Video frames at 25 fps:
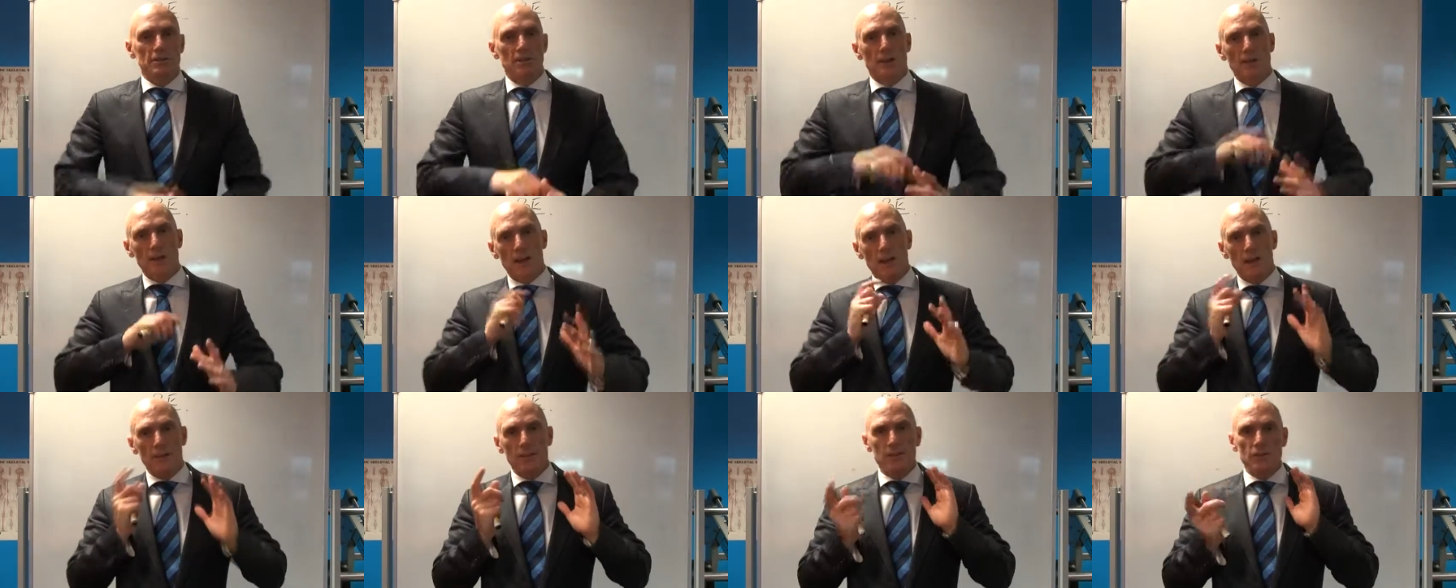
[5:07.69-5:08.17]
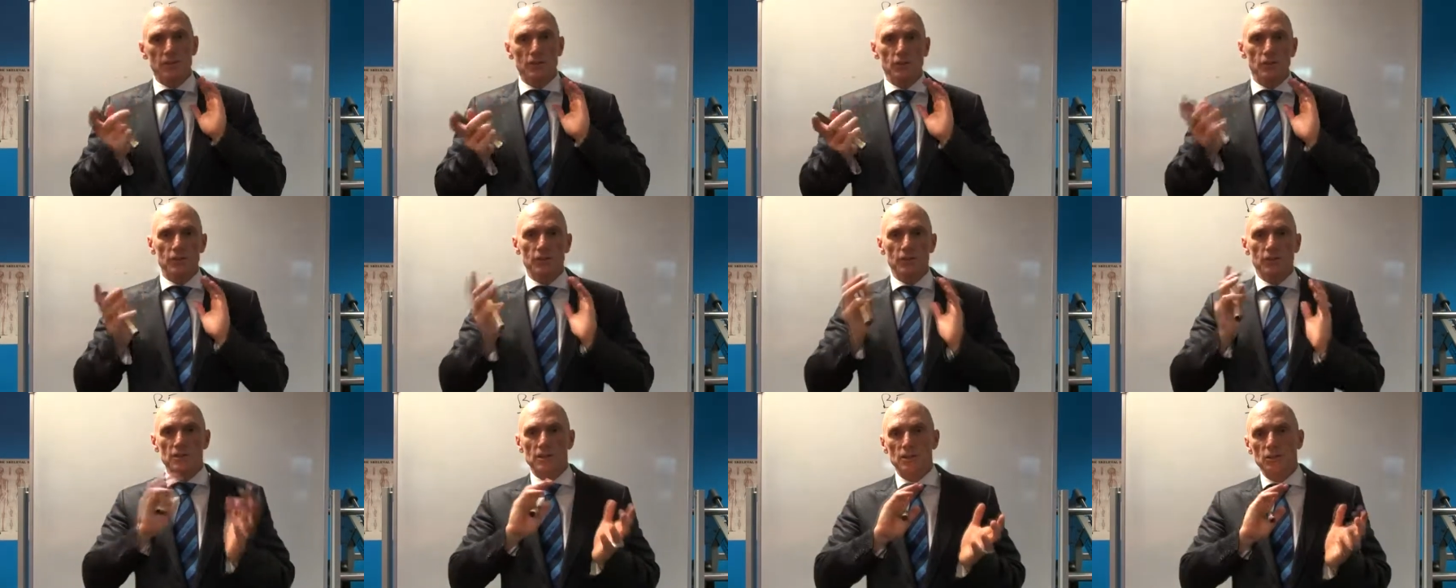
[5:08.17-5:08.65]
So you go this,
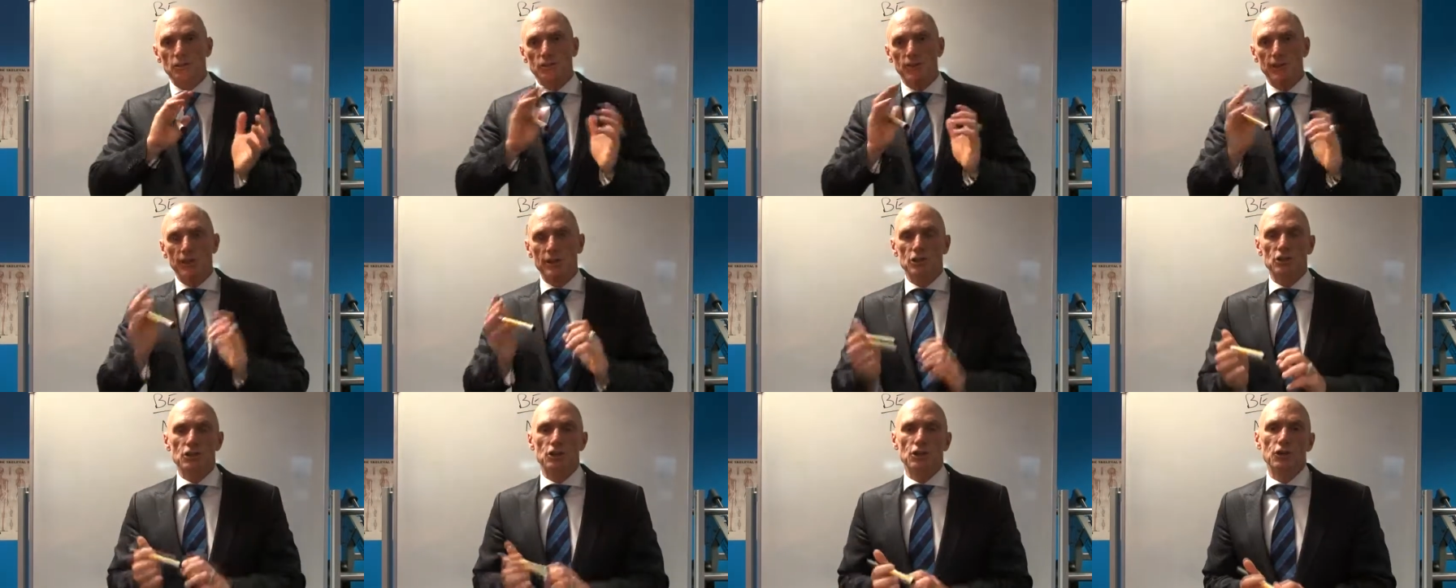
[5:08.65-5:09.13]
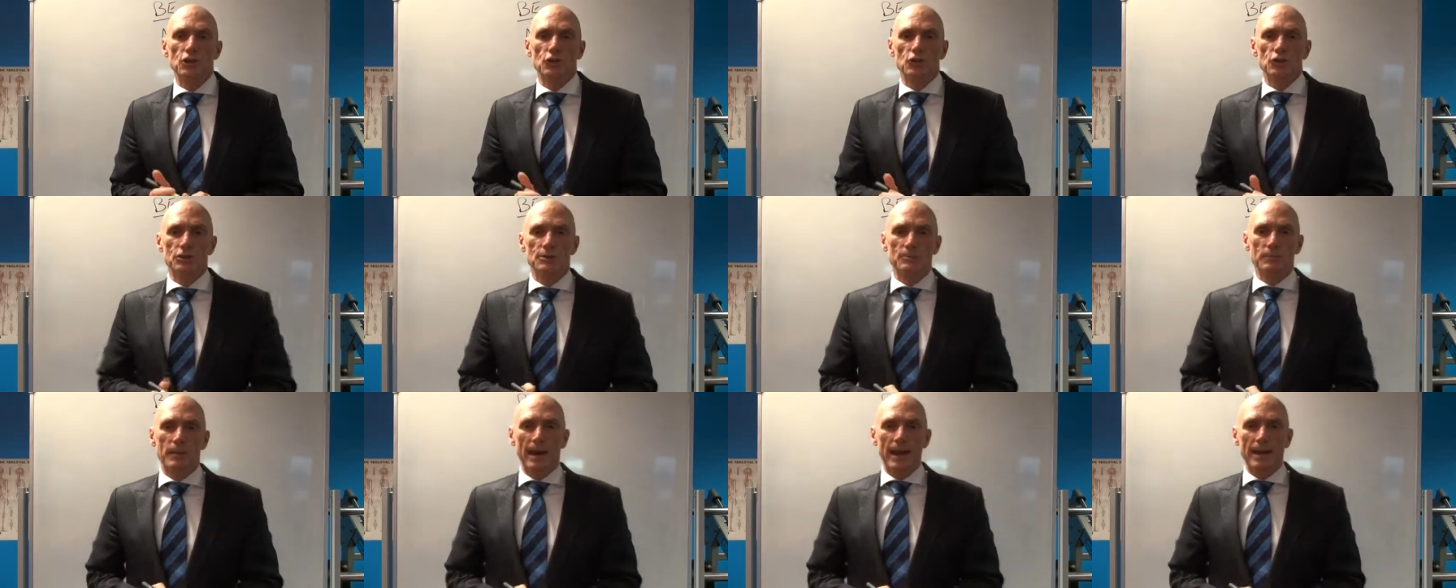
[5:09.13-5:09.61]
through this little
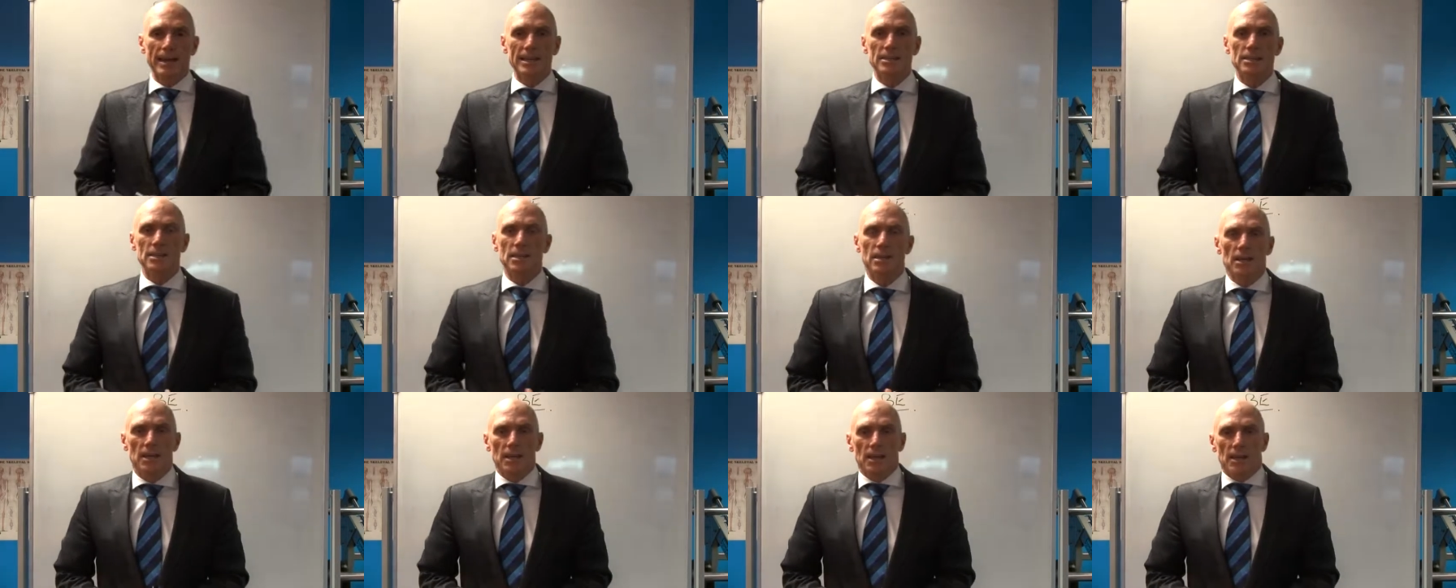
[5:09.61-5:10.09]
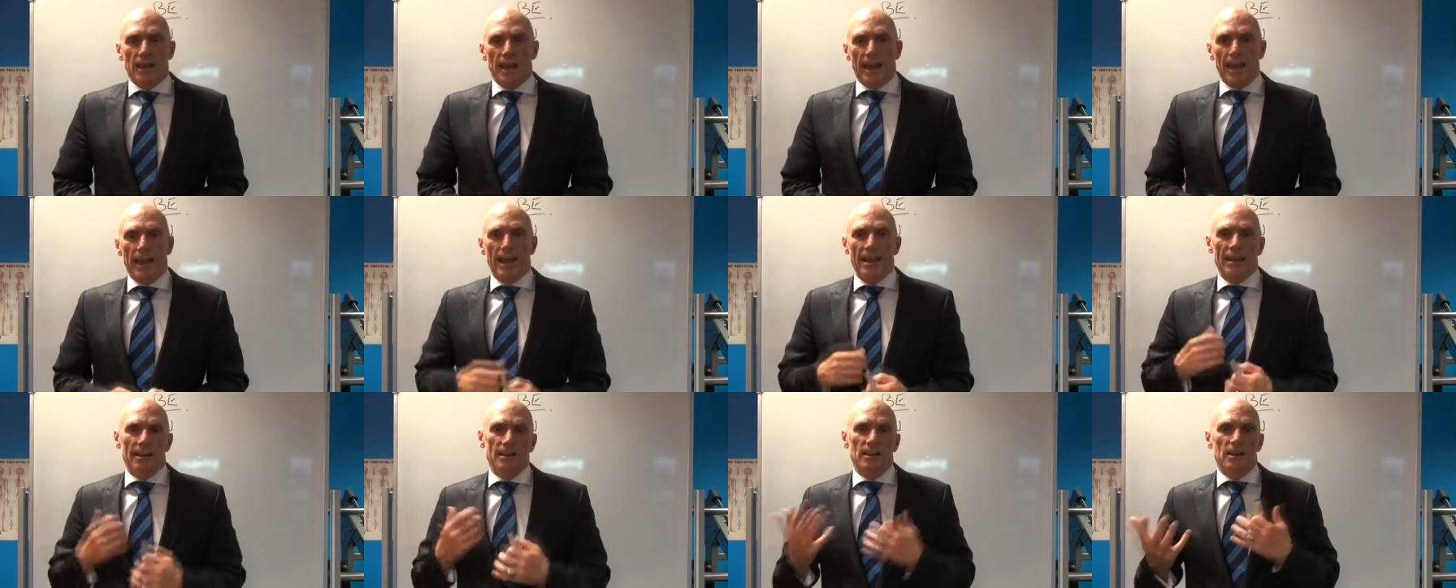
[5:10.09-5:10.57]
internal debate
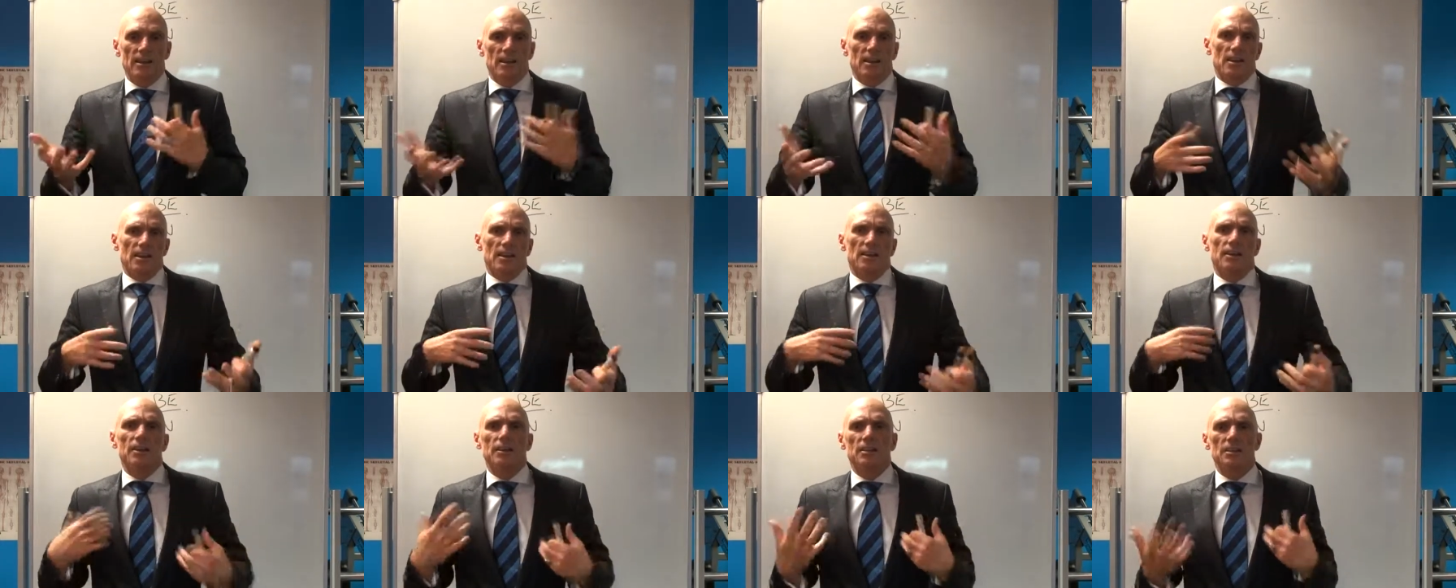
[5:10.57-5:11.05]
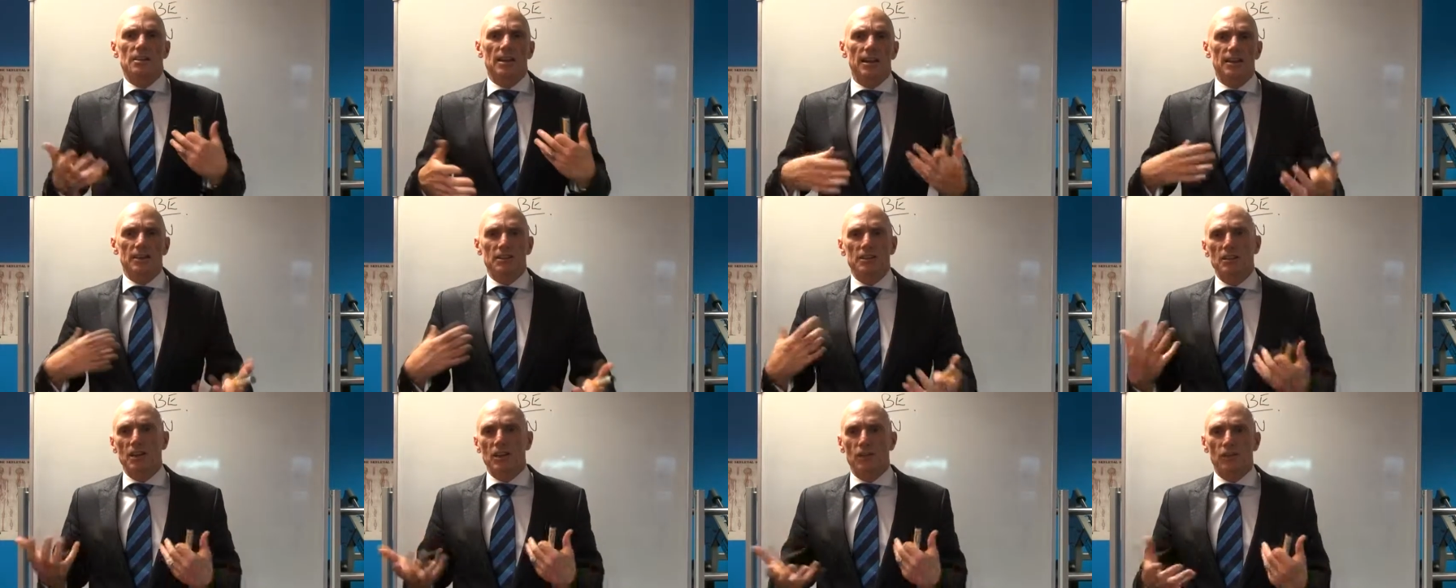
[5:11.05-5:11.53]
and you
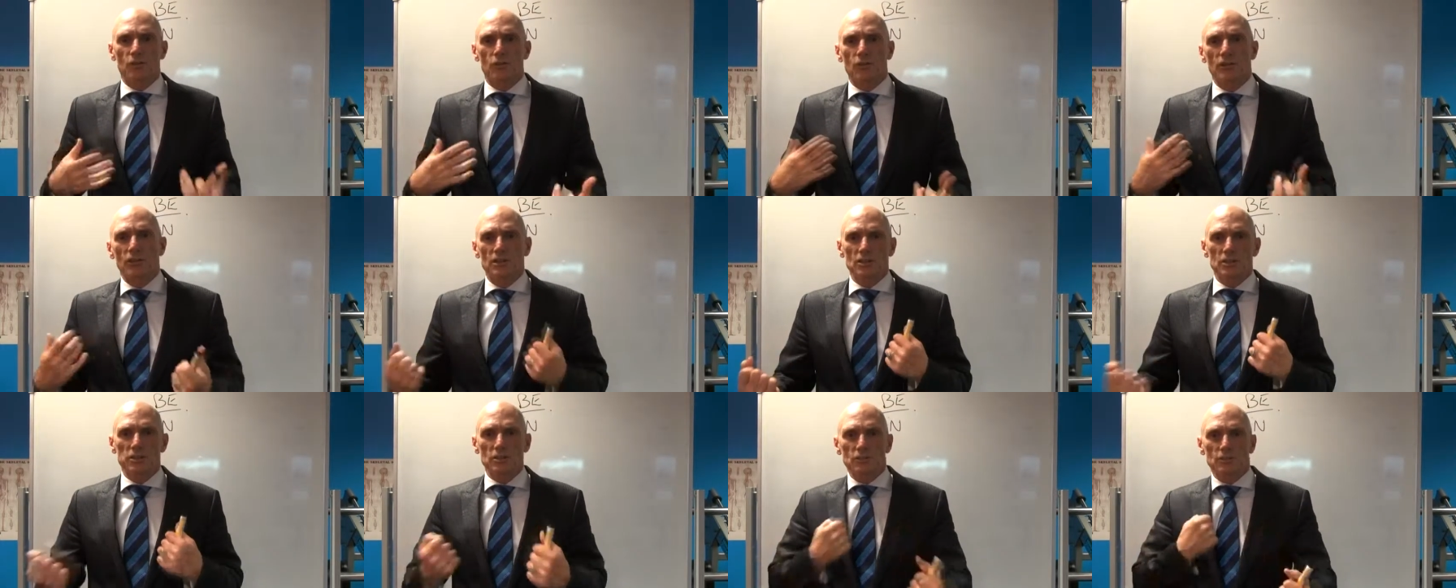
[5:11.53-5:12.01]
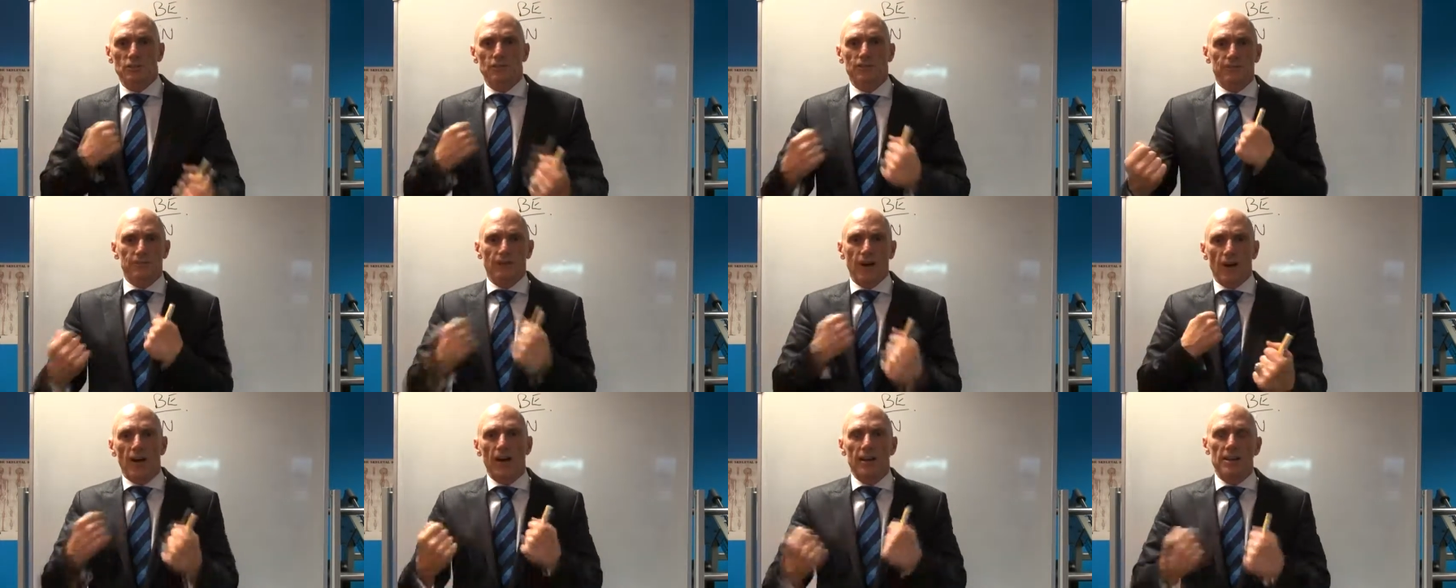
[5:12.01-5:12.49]
start to go through this little
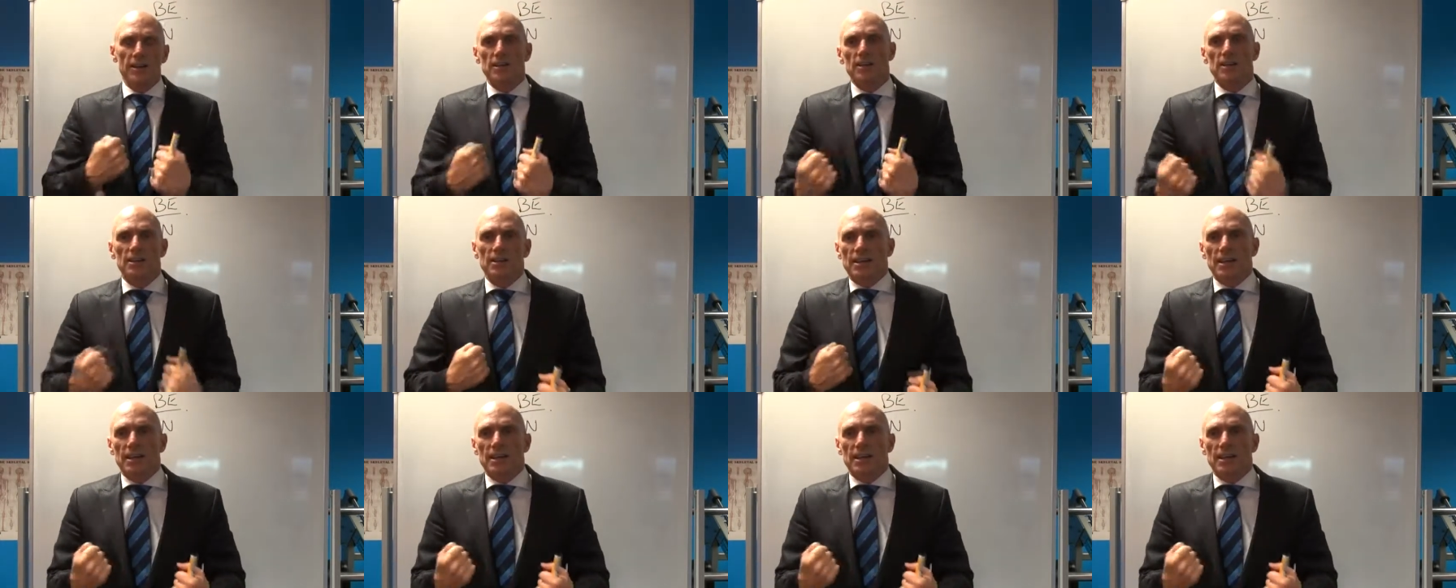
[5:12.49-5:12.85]
fight